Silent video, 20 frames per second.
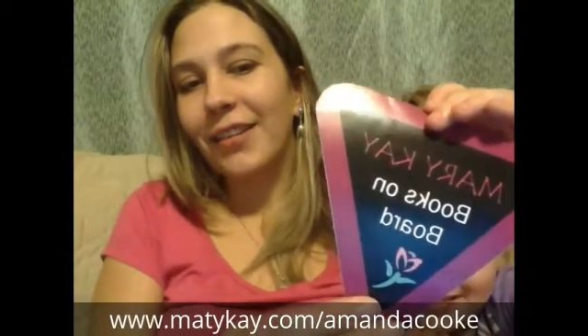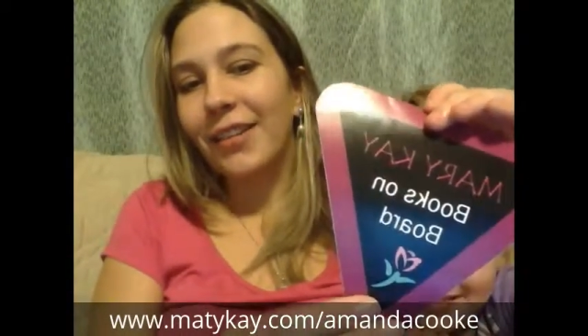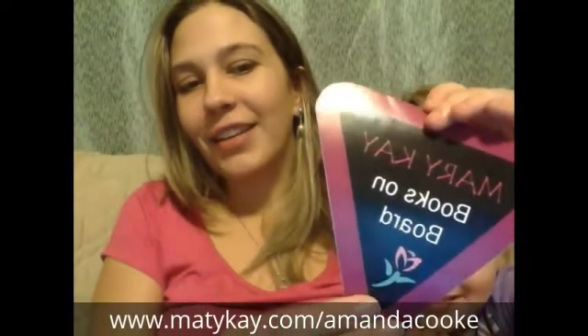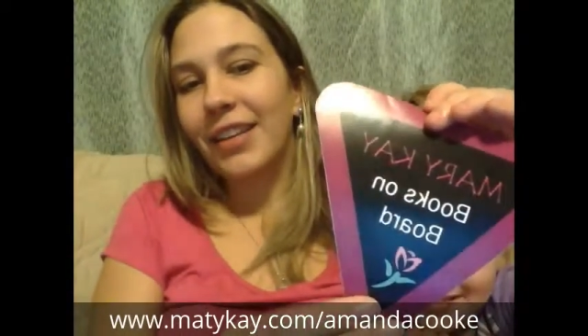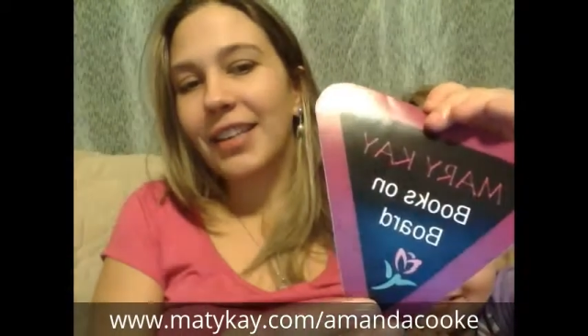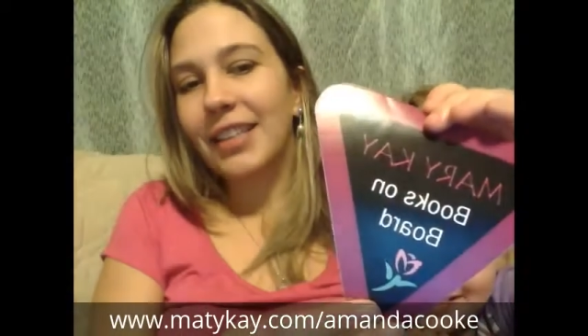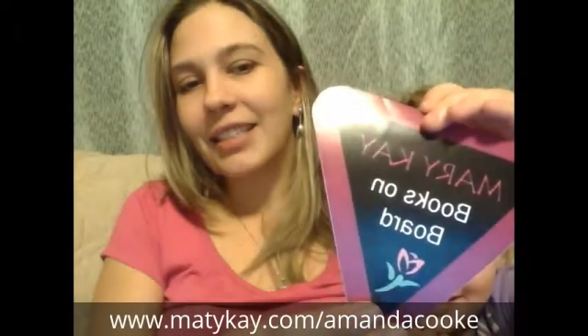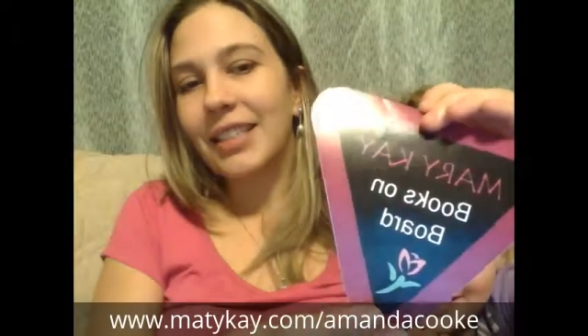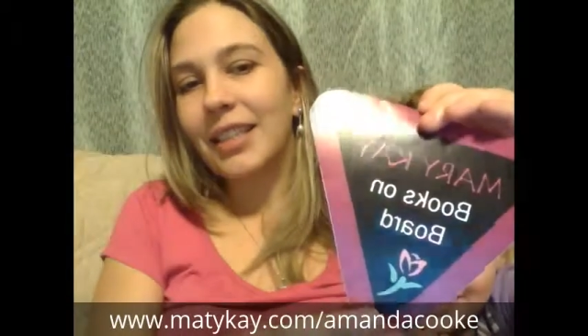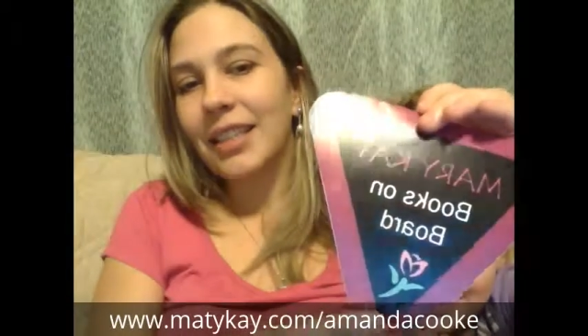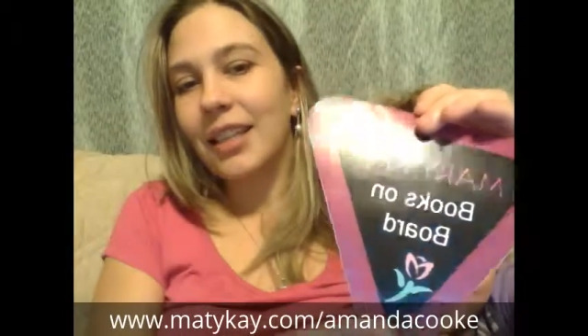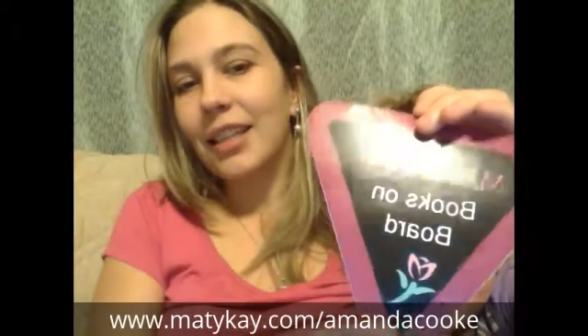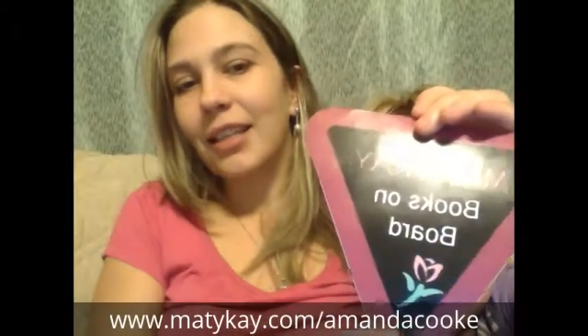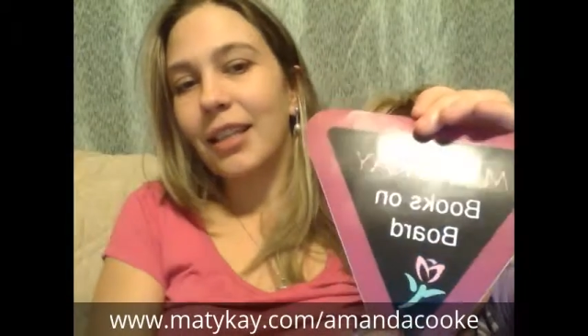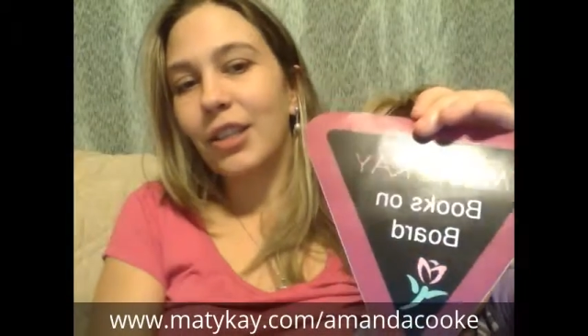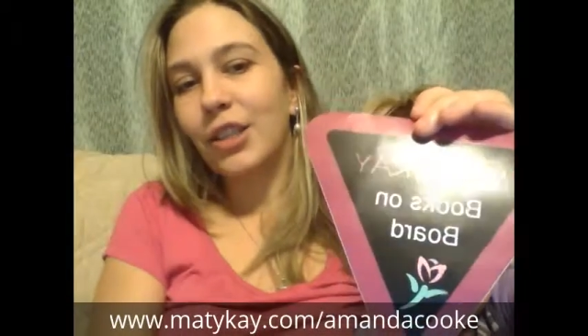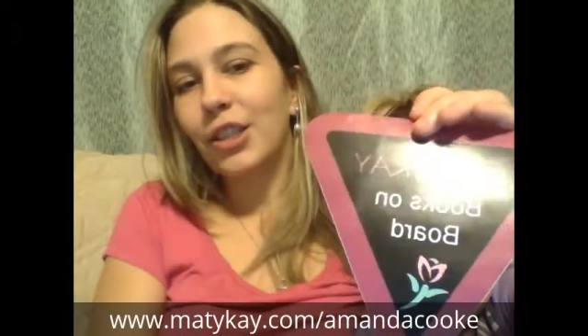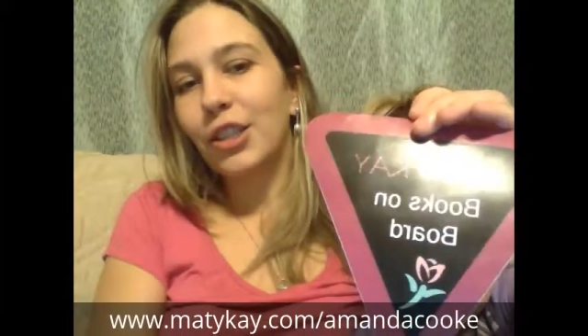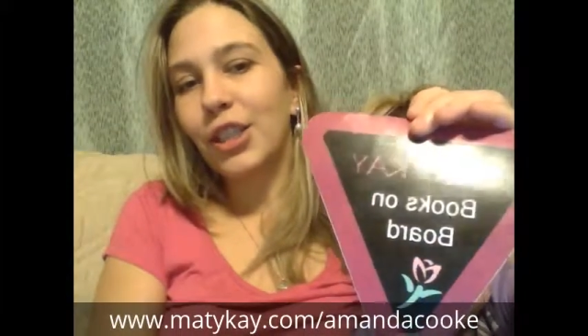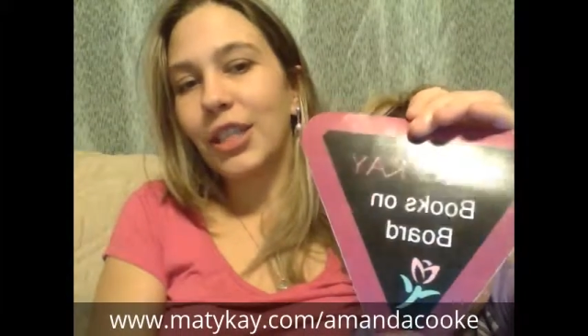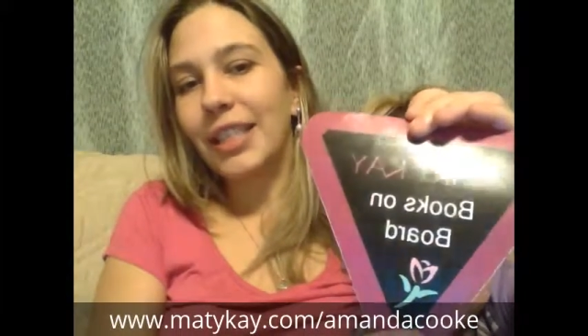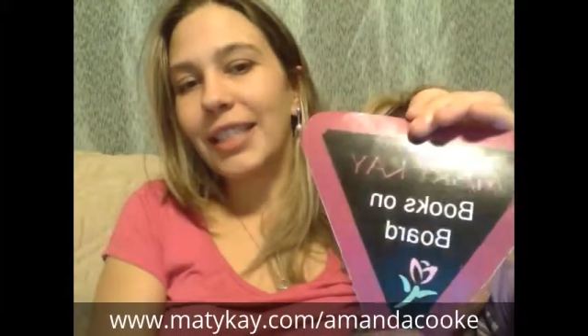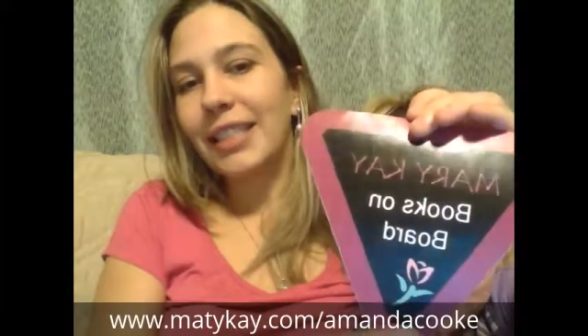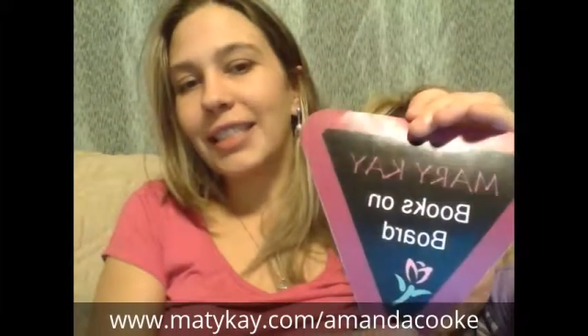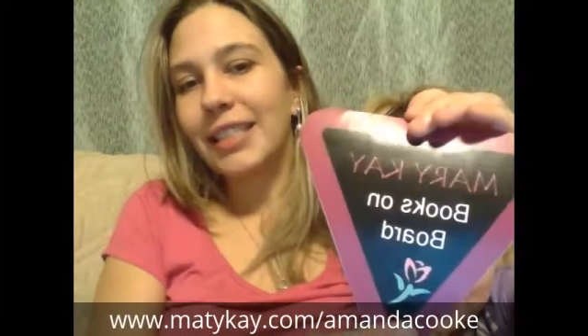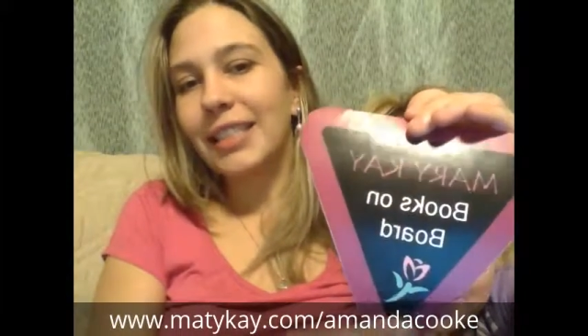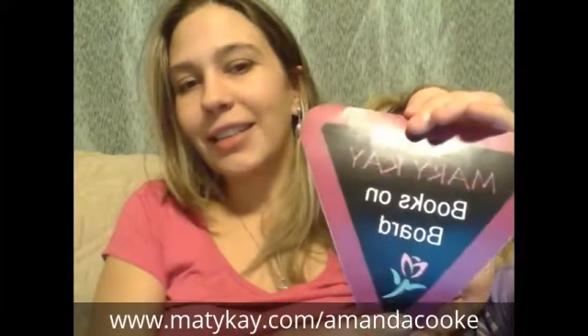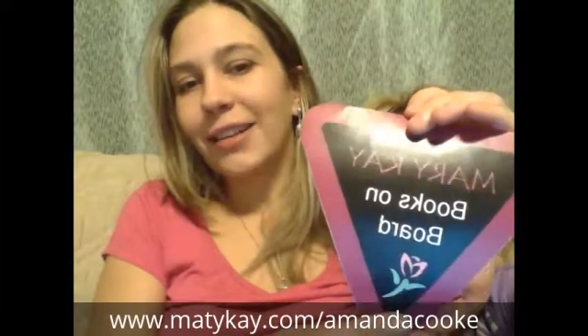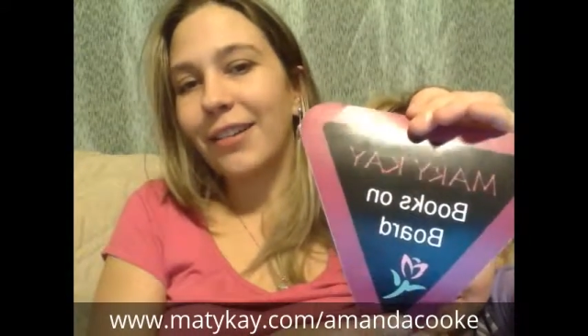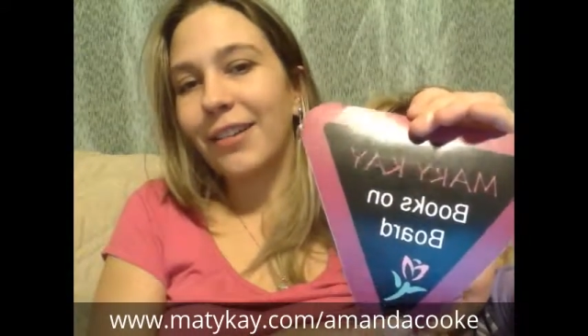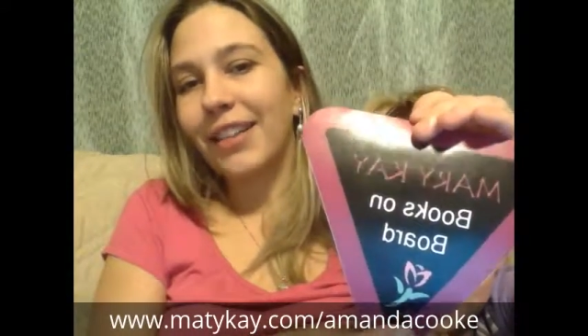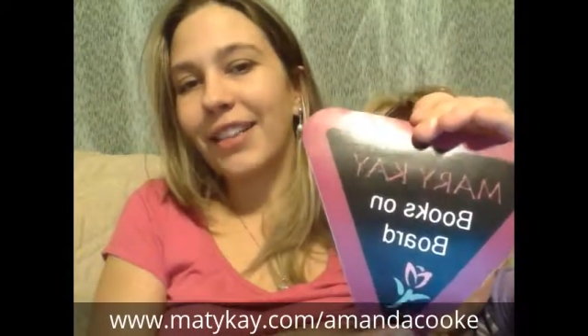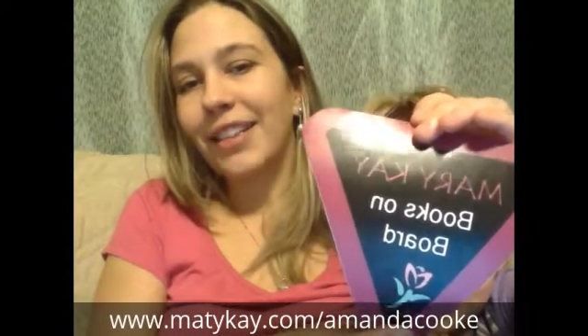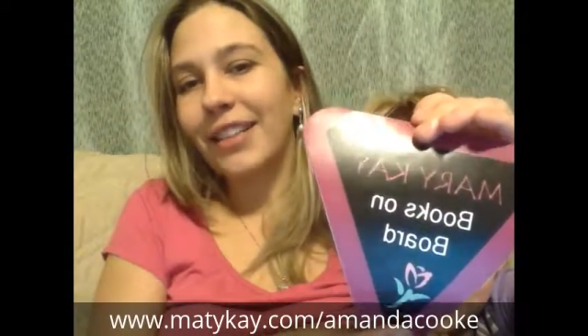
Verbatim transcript: and it's the sheen is on it.